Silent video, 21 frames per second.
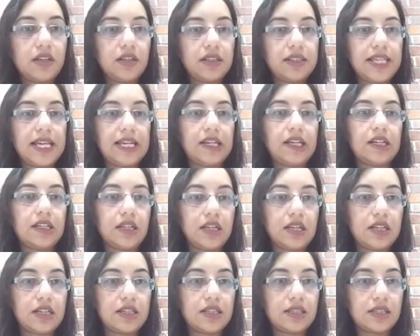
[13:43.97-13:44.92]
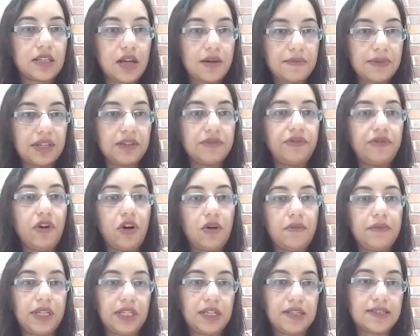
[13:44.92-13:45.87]
that it is coming
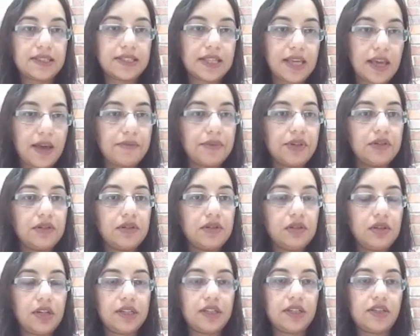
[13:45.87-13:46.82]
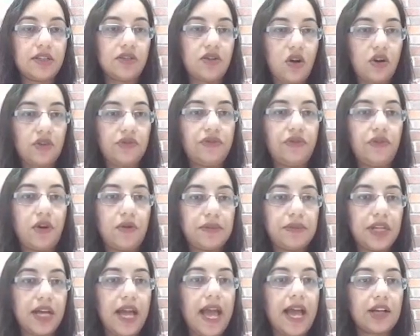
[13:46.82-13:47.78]
from any scammer, it's not from
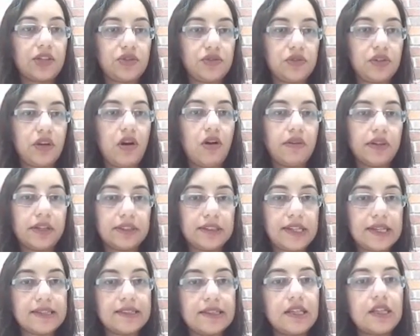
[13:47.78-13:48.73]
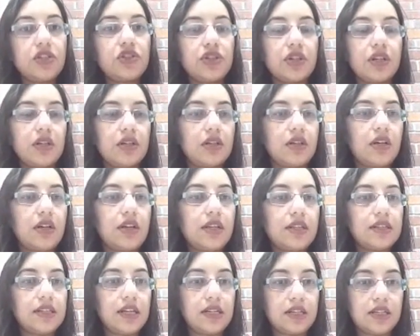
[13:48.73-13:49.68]
the actual organization,
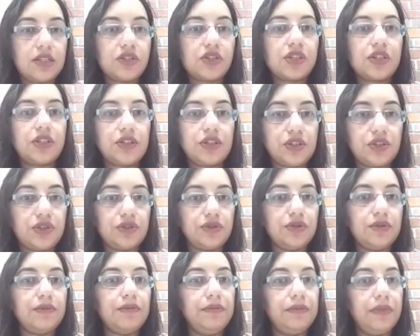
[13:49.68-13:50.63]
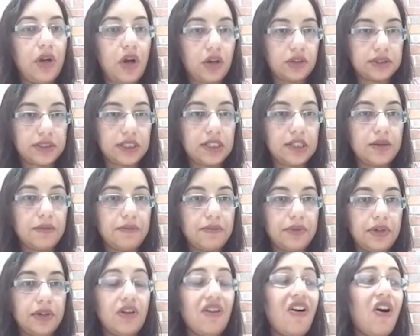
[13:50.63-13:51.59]
then it's good to block the
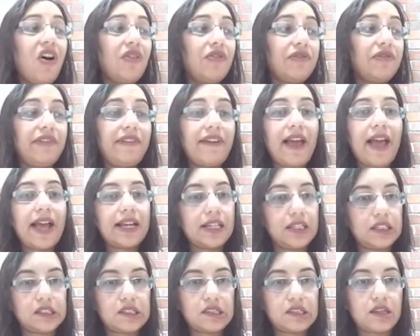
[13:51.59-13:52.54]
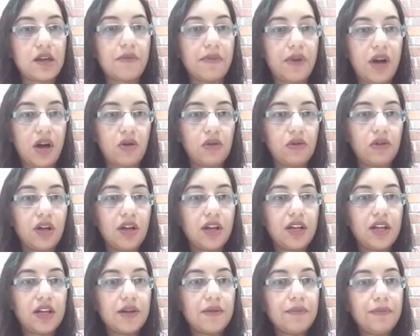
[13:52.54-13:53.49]
number or flag it somehow.
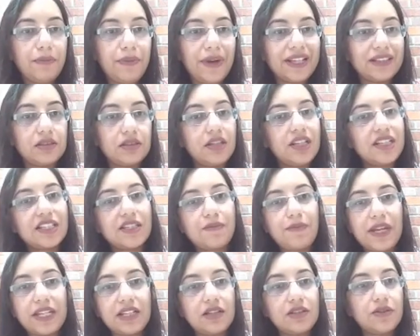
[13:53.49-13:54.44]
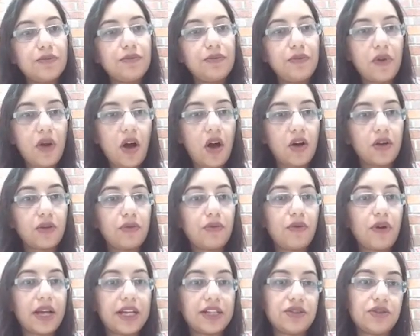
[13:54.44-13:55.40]
But it's better to block.
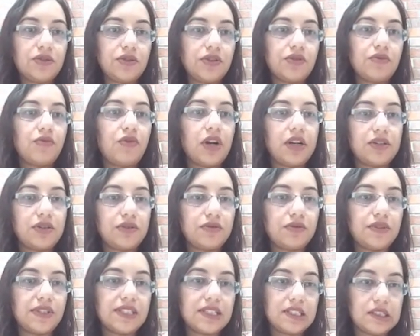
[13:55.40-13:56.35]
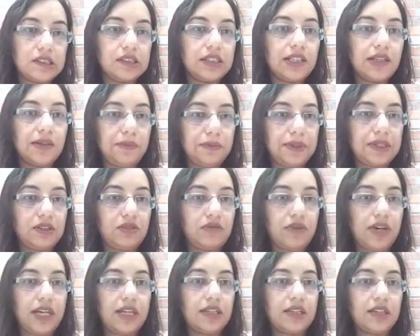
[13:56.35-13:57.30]
Why do you want to still keep it,
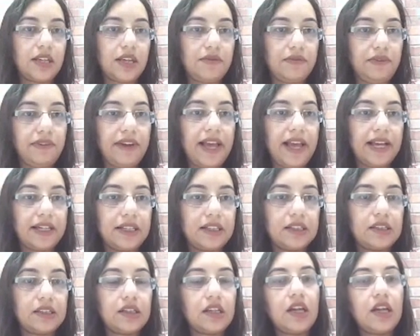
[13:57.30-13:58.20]
right, and flag it?